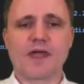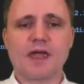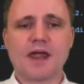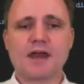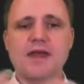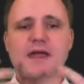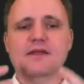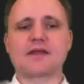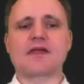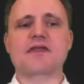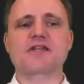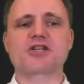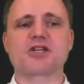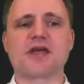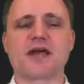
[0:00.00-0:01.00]
and that
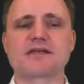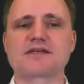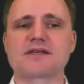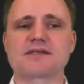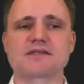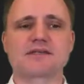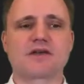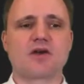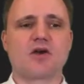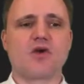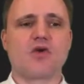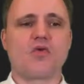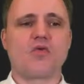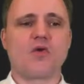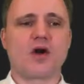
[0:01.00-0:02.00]
initializes
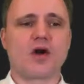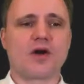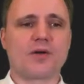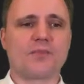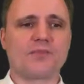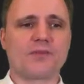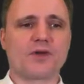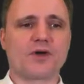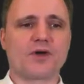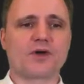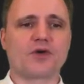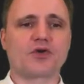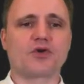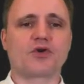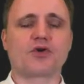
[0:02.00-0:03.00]

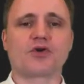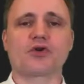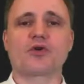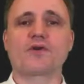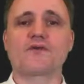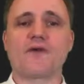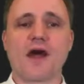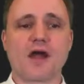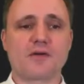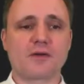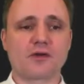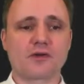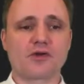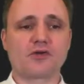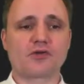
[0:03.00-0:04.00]
your
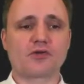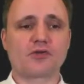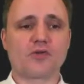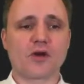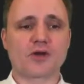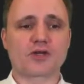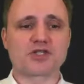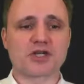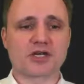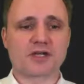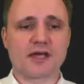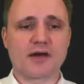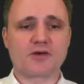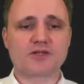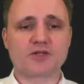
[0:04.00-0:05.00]
environment to run on
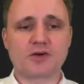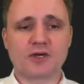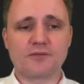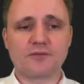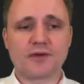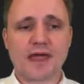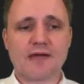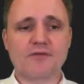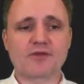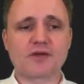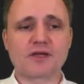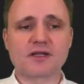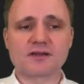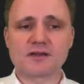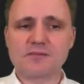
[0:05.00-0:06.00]
gcloud. So if you haven't
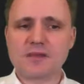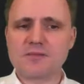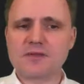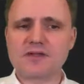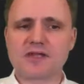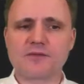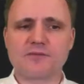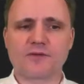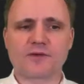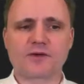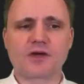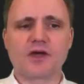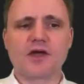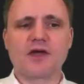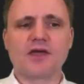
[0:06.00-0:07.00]
done it, it may be different.
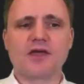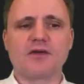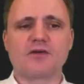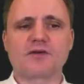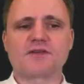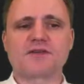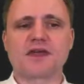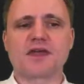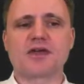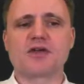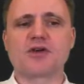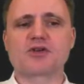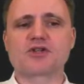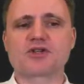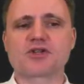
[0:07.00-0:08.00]
It will say,
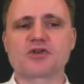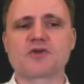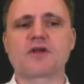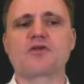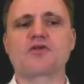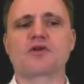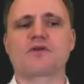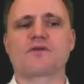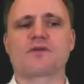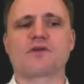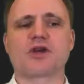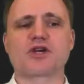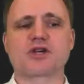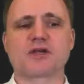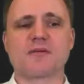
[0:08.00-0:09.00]
just create a new
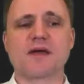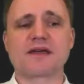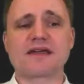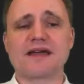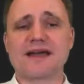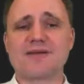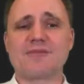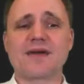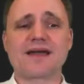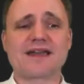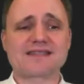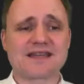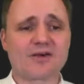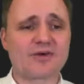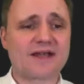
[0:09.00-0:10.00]
configuration. In my
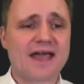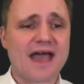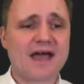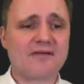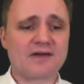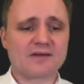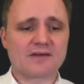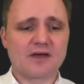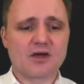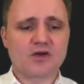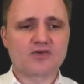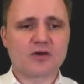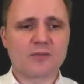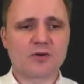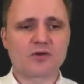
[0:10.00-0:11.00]
case, I already have it,
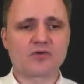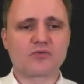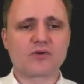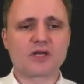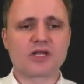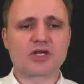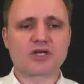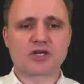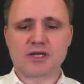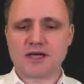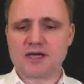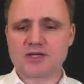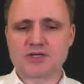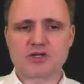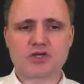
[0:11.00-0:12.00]
so I'm going to
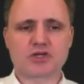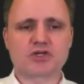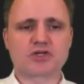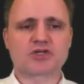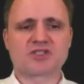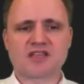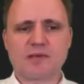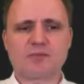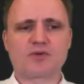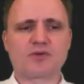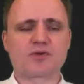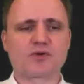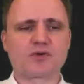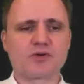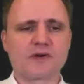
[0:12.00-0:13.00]
reinitialize, just step you
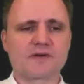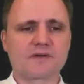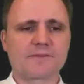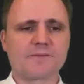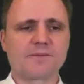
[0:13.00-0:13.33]
through it.